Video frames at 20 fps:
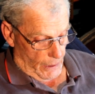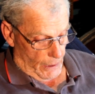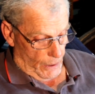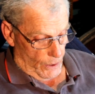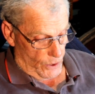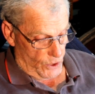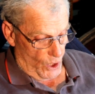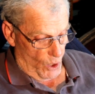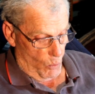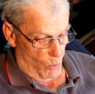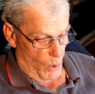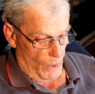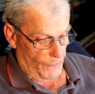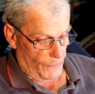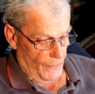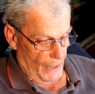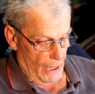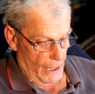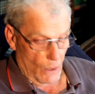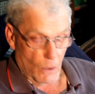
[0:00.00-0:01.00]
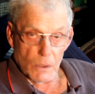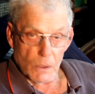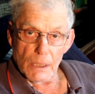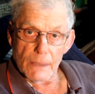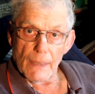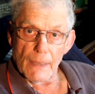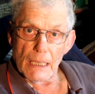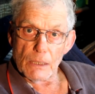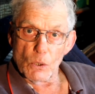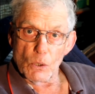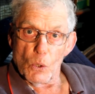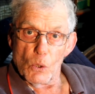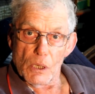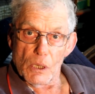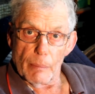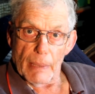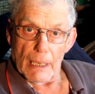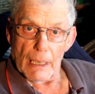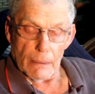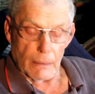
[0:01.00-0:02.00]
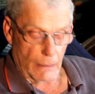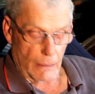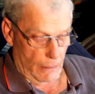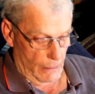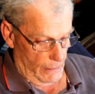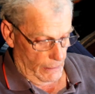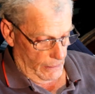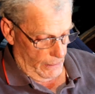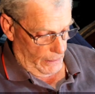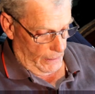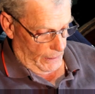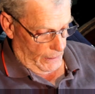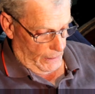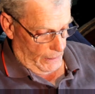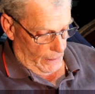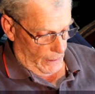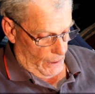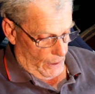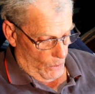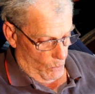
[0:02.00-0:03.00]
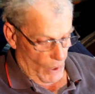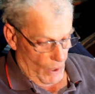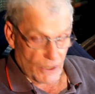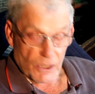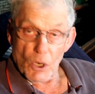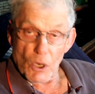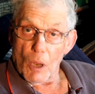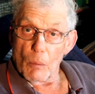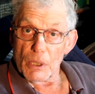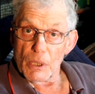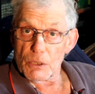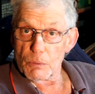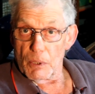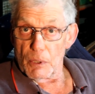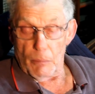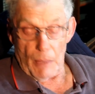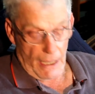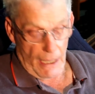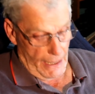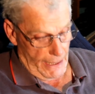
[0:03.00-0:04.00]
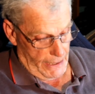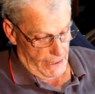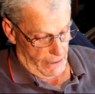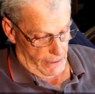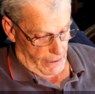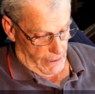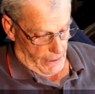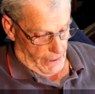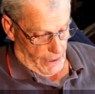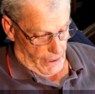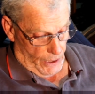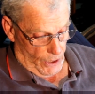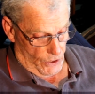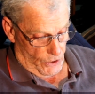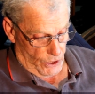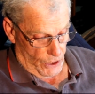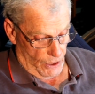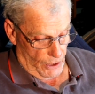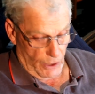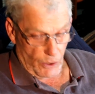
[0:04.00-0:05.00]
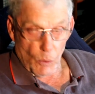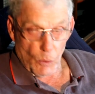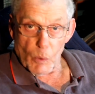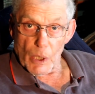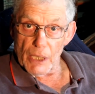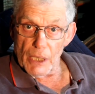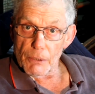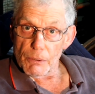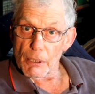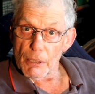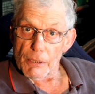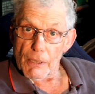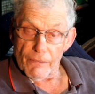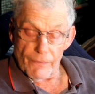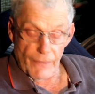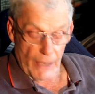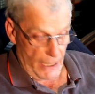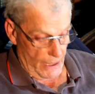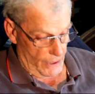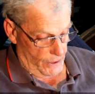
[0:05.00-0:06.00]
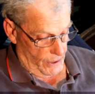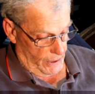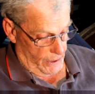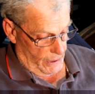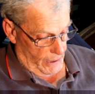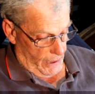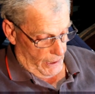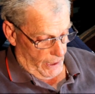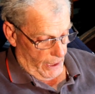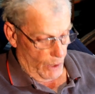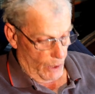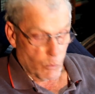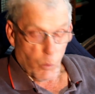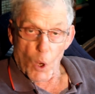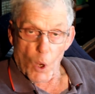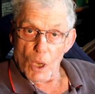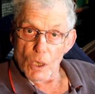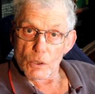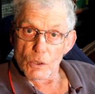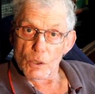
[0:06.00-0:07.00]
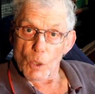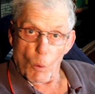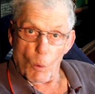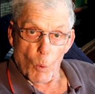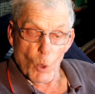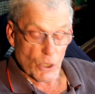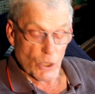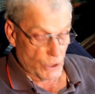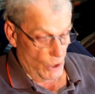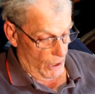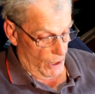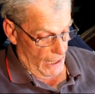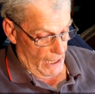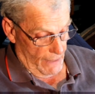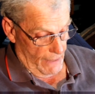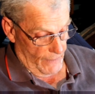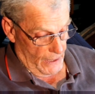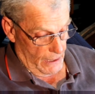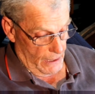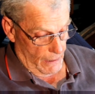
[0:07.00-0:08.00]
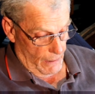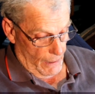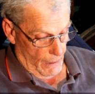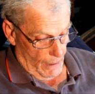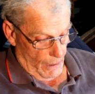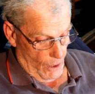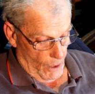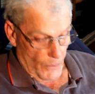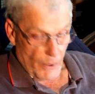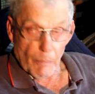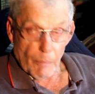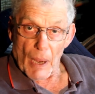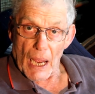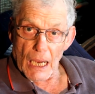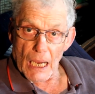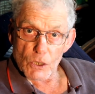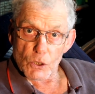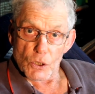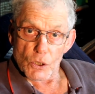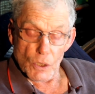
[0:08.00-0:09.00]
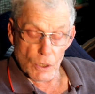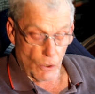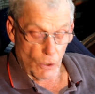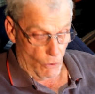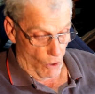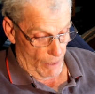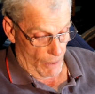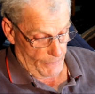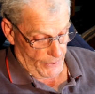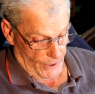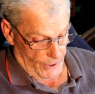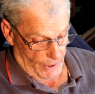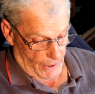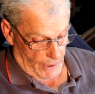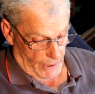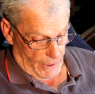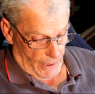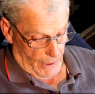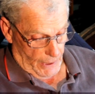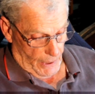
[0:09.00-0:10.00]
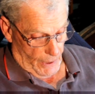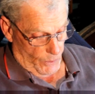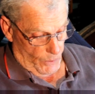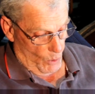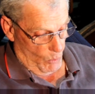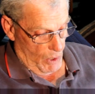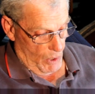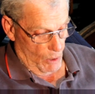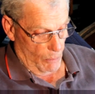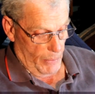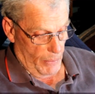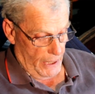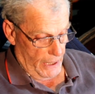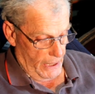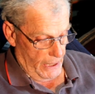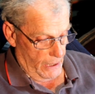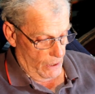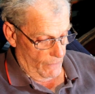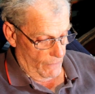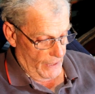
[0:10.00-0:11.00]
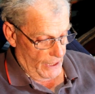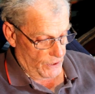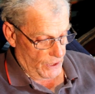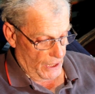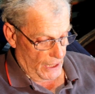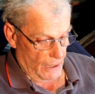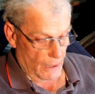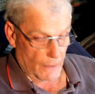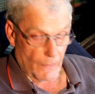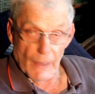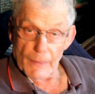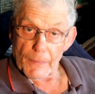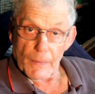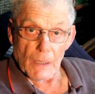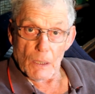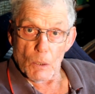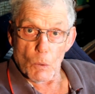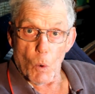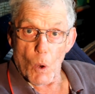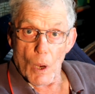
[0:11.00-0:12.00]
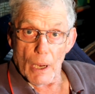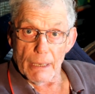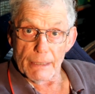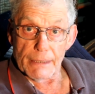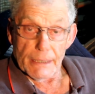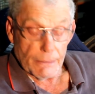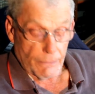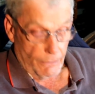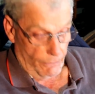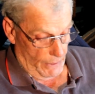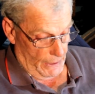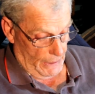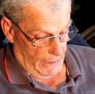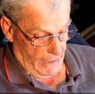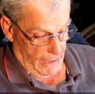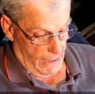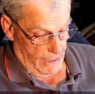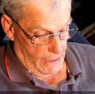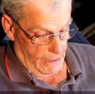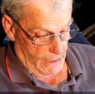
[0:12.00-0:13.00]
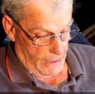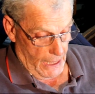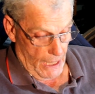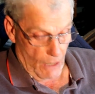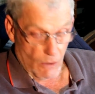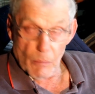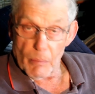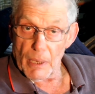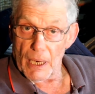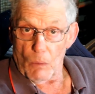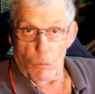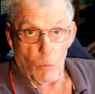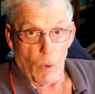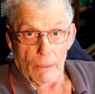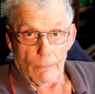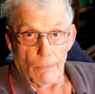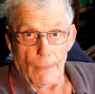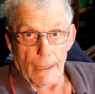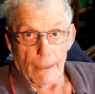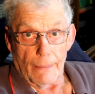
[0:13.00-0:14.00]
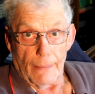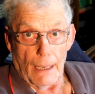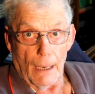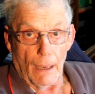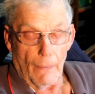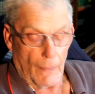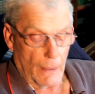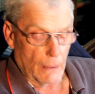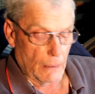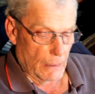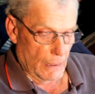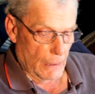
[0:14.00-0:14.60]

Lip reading: So what the hell did they talk about? Once comments were made concerning the weather and the effects it was or was not having on the pastures and crops, the well-being of each other, that the inquirer didn't really care about one way or the other.